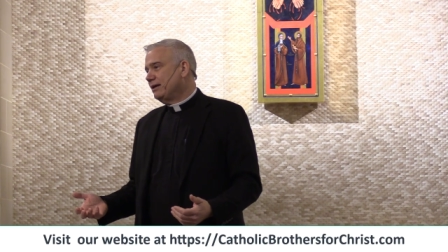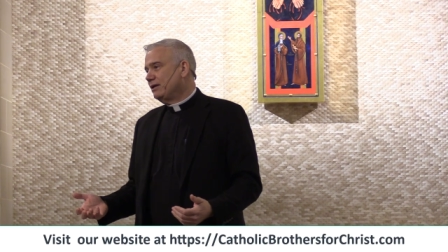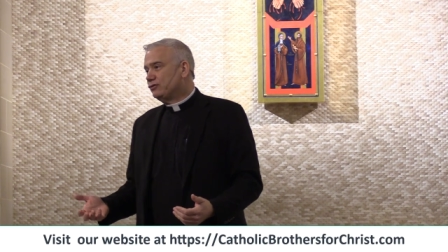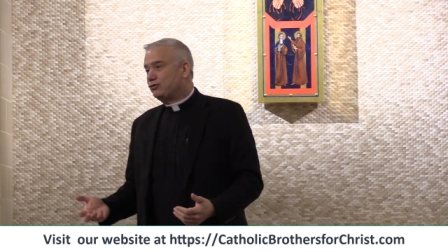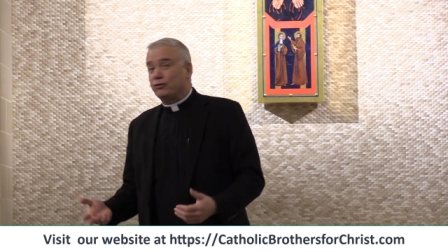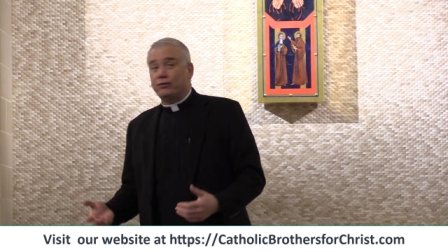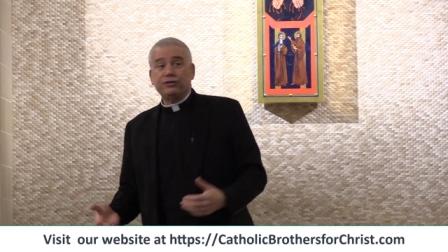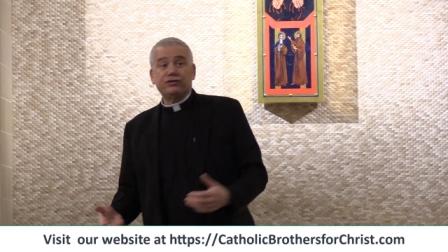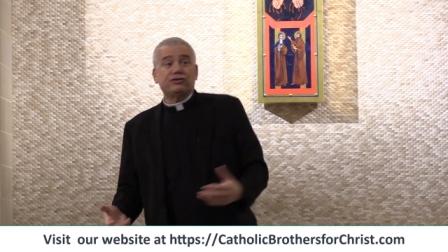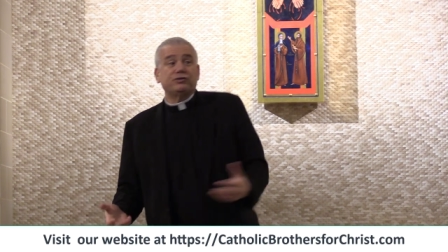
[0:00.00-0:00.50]

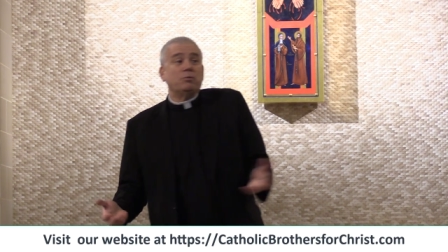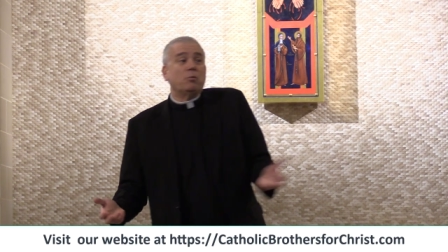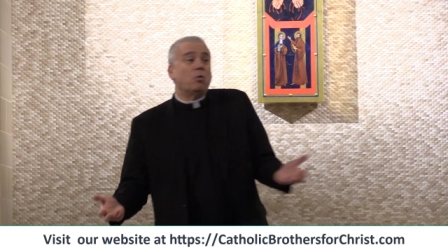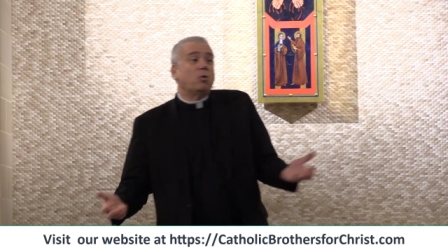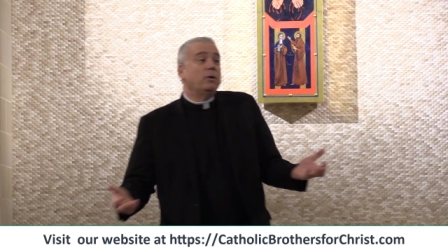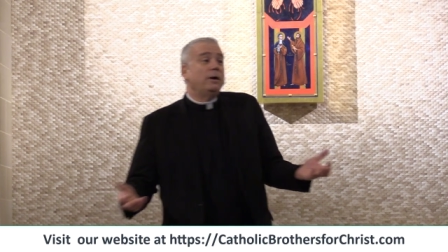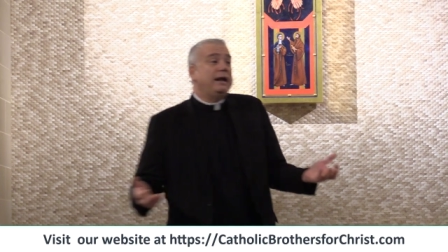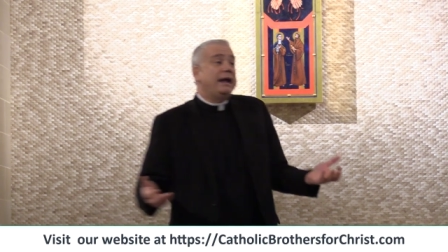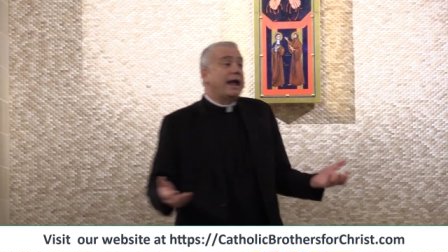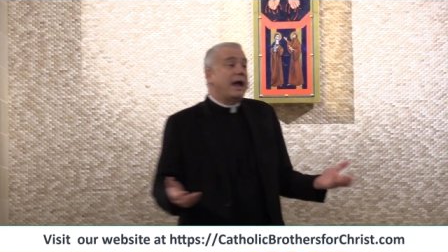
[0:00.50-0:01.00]
So this
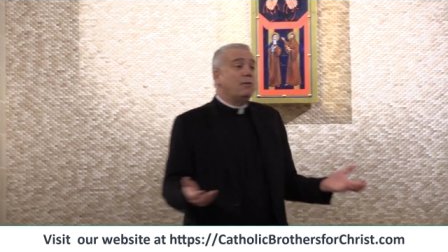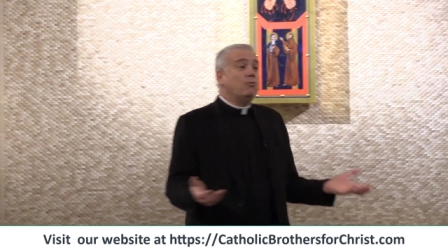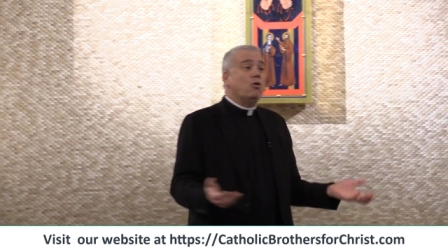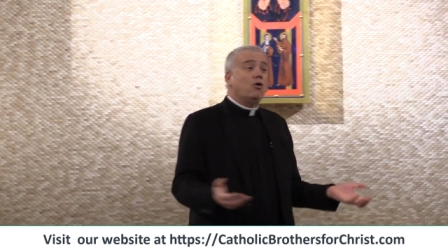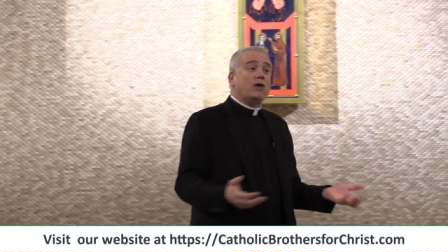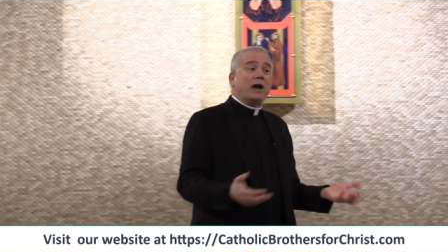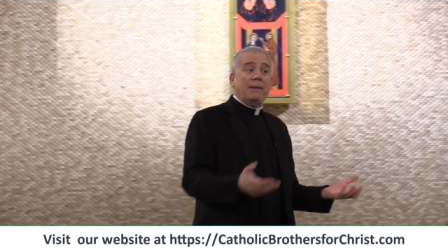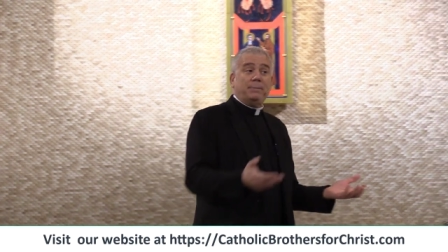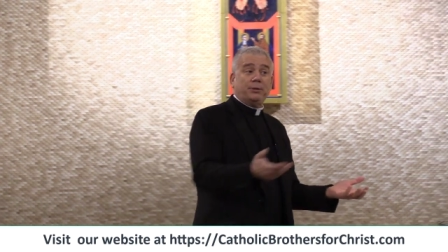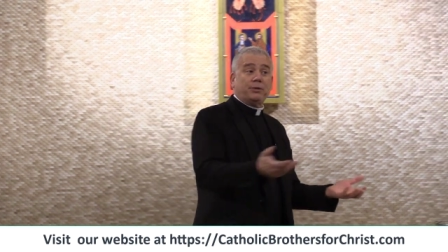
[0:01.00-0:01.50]
morning I
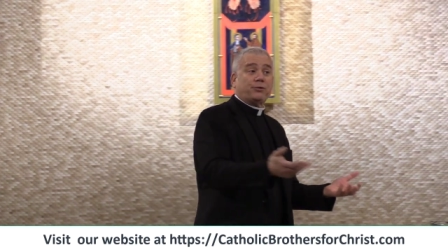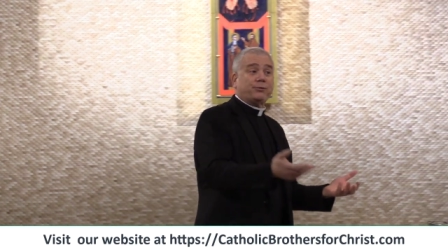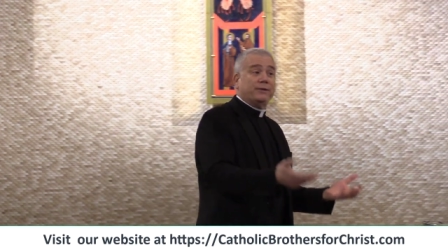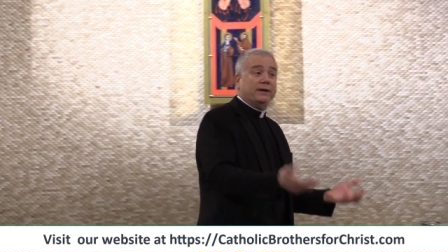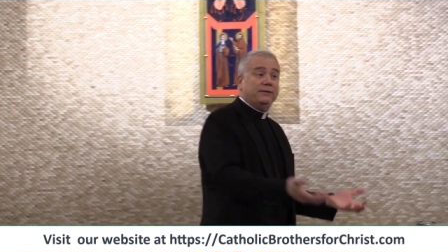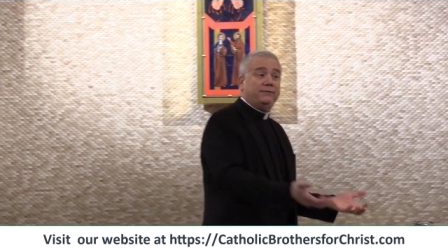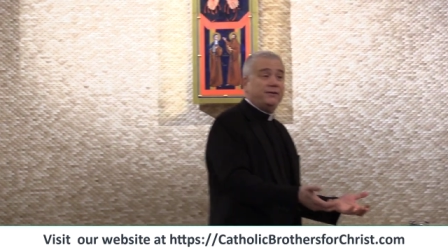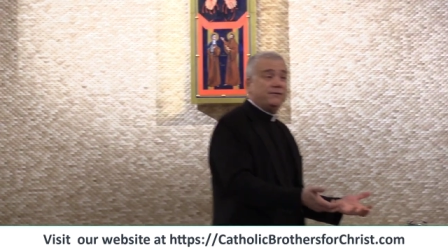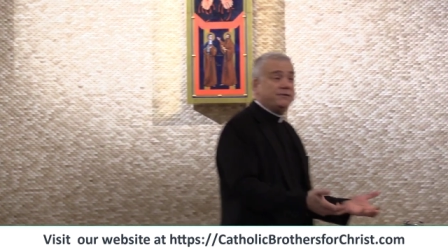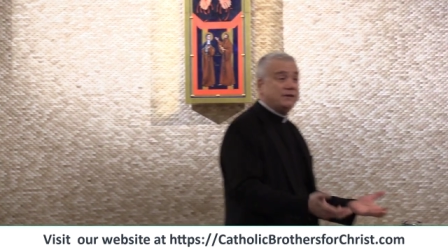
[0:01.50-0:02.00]
woke up at
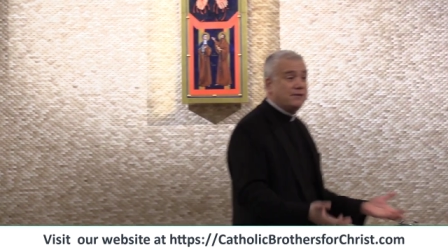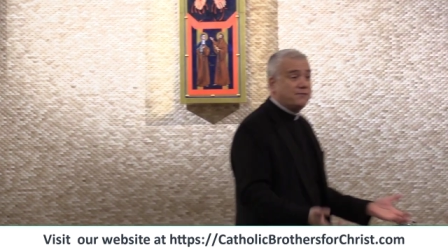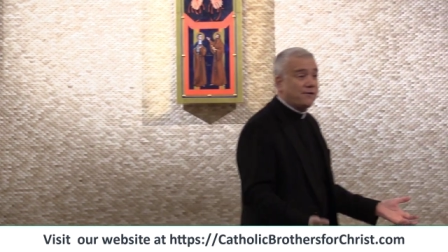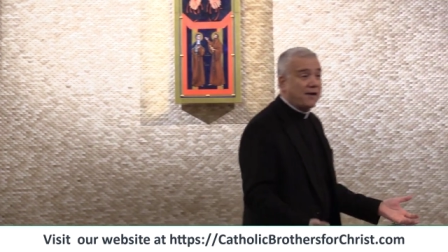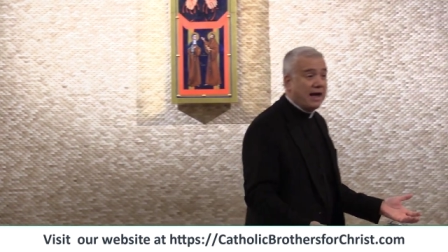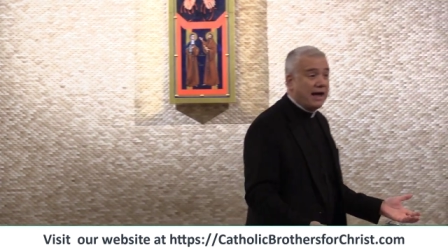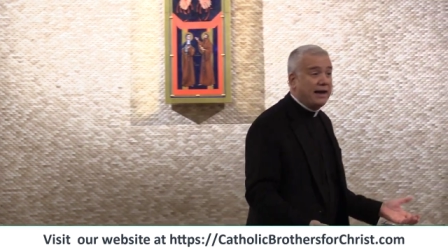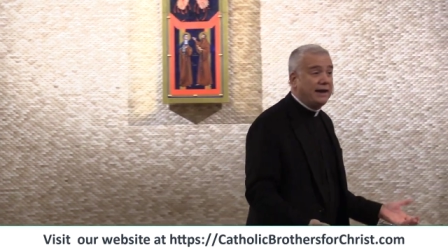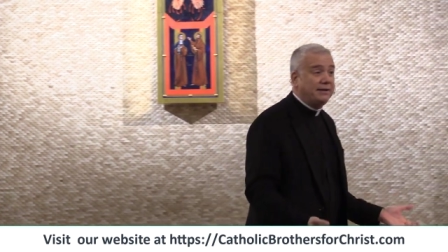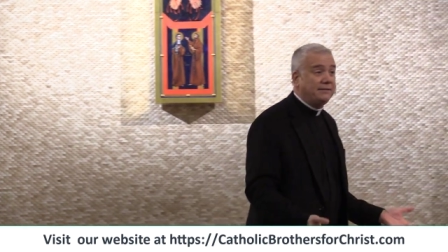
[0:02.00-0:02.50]

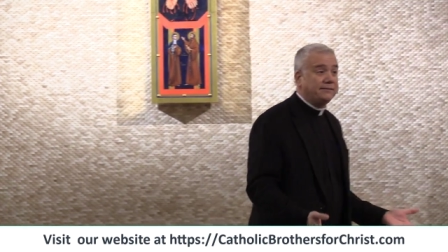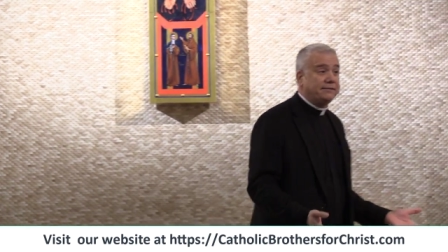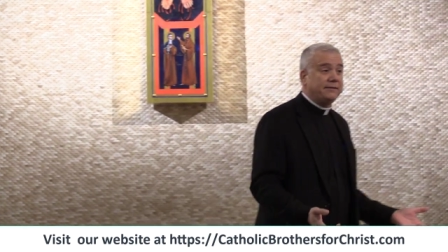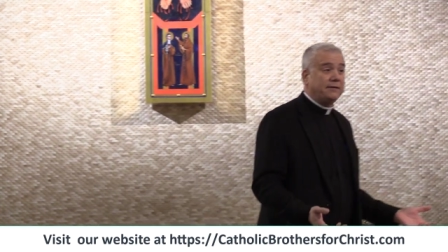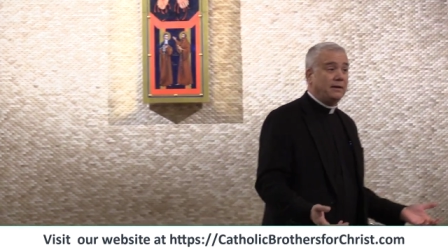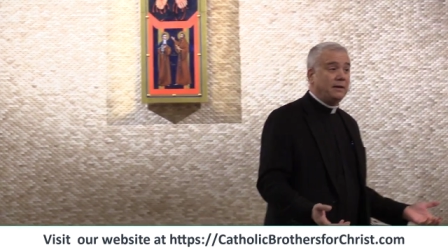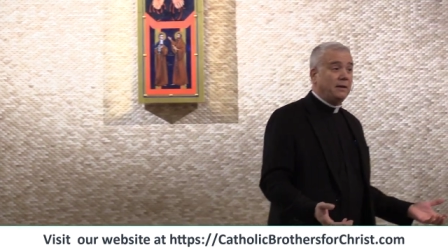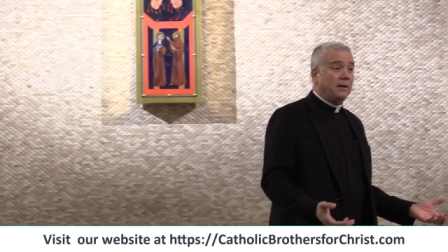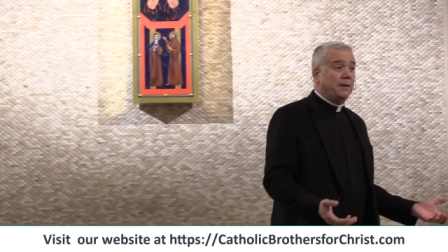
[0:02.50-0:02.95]
3:55